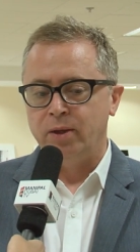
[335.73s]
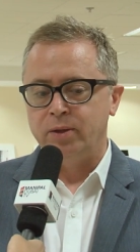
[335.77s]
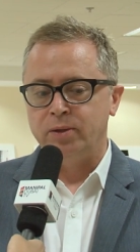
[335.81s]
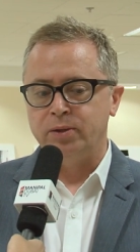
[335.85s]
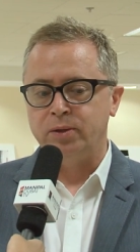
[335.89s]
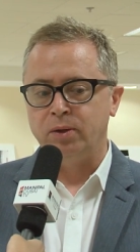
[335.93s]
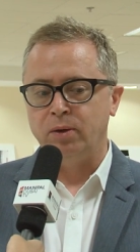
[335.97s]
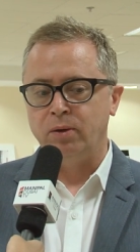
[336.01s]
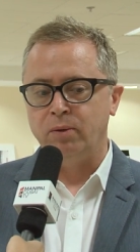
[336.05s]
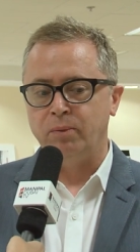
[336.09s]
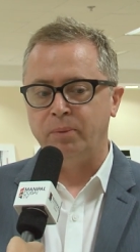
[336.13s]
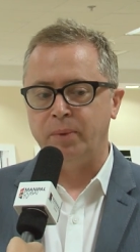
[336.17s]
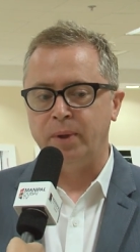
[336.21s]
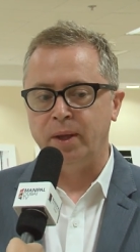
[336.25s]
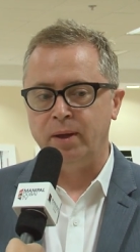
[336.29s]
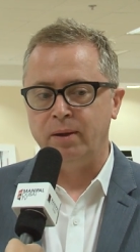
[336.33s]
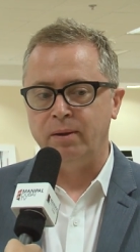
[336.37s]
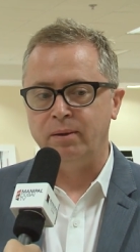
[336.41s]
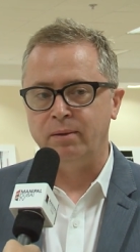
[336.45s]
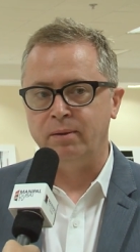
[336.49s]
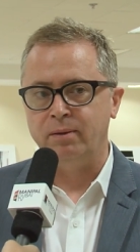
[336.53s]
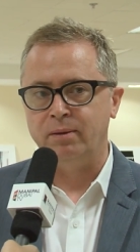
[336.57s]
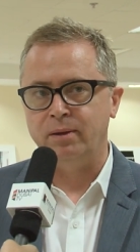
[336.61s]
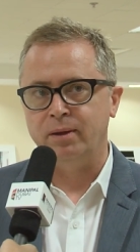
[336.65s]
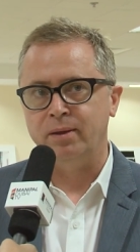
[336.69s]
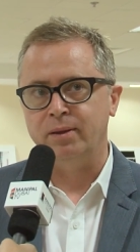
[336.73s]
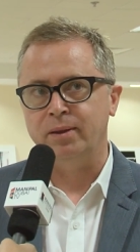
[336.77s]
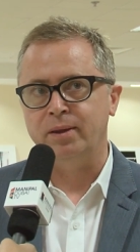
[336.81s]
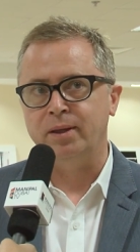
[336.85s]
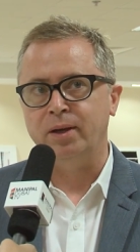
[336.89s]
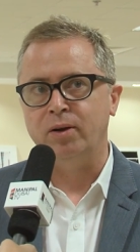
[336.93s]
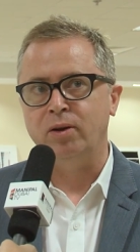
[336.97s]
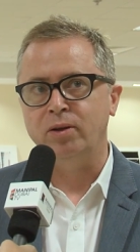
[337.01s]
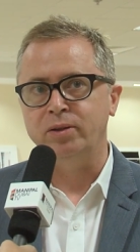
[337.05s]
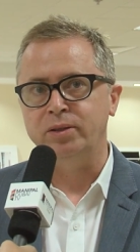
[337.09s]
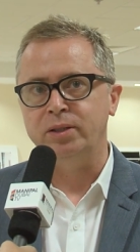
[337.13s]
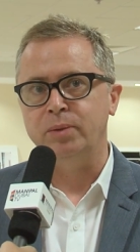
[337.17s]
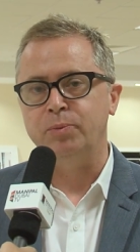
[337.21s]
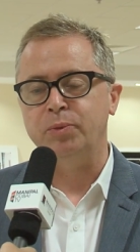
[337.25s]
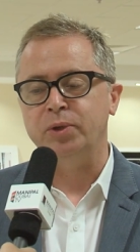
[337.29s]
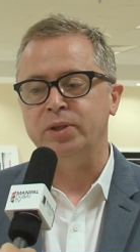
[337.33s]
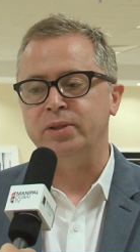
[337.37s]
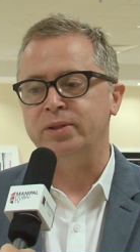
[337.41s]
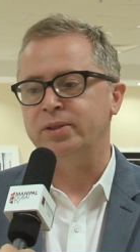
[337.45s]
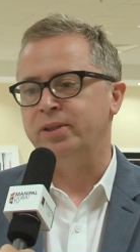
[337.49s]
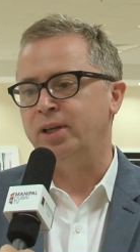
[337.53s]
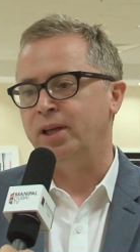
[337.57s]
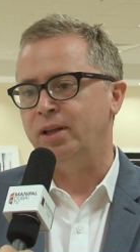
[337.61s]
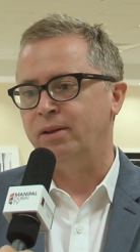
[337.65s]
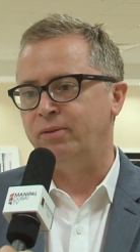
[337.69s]
So the concept
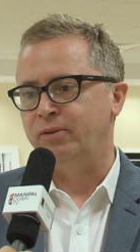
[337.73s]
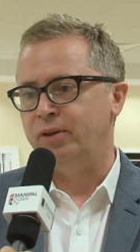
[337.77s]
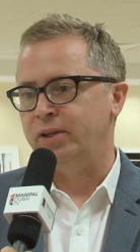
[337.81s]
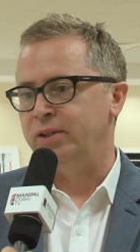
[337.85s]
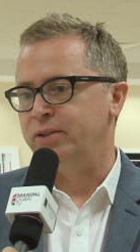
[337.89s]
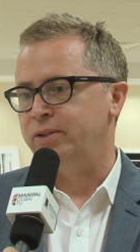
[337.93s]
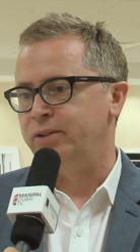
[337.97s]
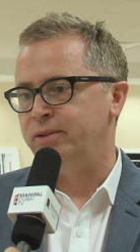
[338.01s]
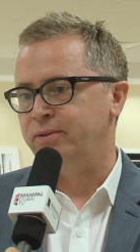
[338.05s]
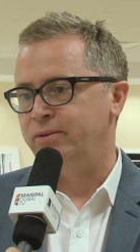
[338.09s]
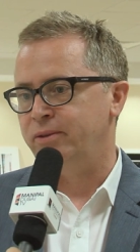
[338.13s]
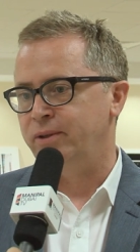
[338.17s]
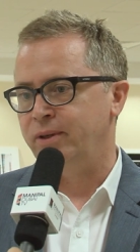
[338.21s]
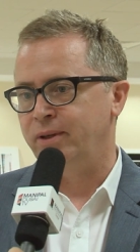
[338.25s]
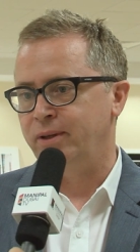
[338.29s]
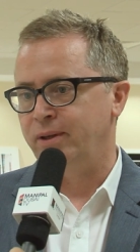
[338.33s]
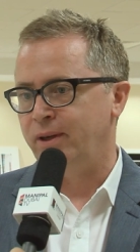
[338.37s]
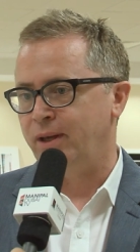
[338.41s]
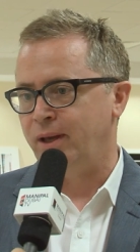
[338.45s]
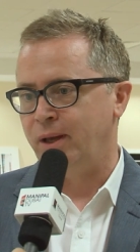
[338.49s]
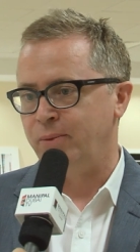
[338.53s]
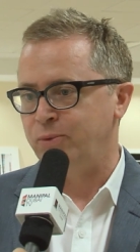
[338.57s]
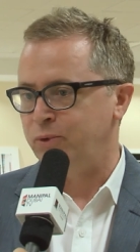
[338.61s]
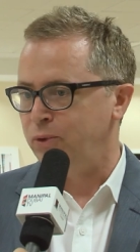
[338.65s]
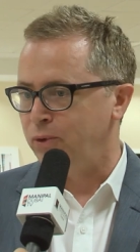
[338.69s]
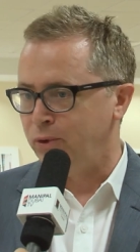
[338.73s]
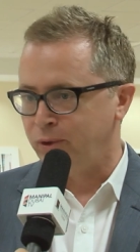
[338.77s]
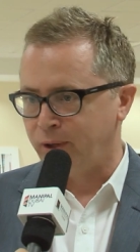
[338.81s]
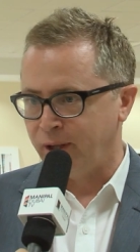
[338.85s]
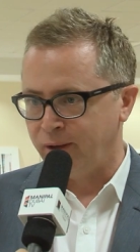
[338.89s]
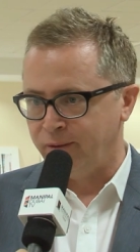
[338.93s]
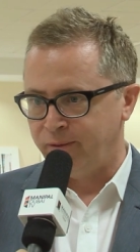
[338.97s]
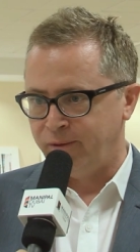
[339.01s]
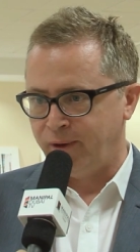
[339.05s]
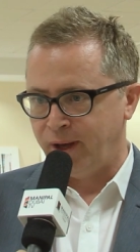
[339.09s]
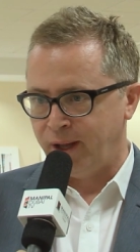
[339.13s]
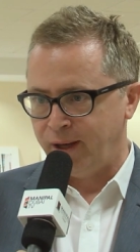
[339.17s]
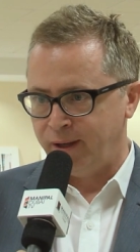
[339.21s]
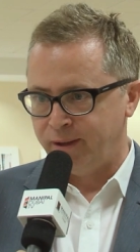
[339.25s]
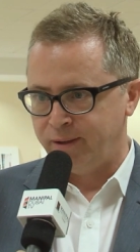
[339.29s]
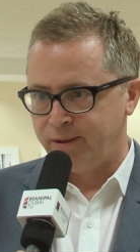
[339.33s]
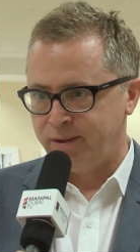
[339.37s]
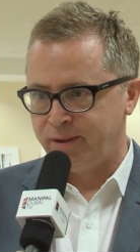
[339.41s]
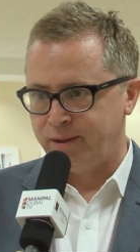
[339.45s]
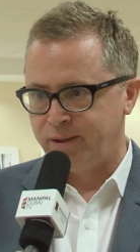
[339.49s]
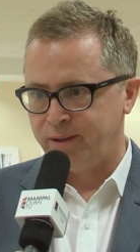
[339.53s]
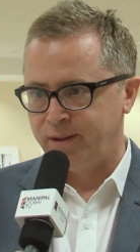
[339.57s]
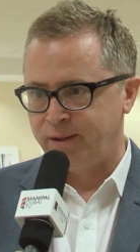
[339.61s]
itself is absolutely valid.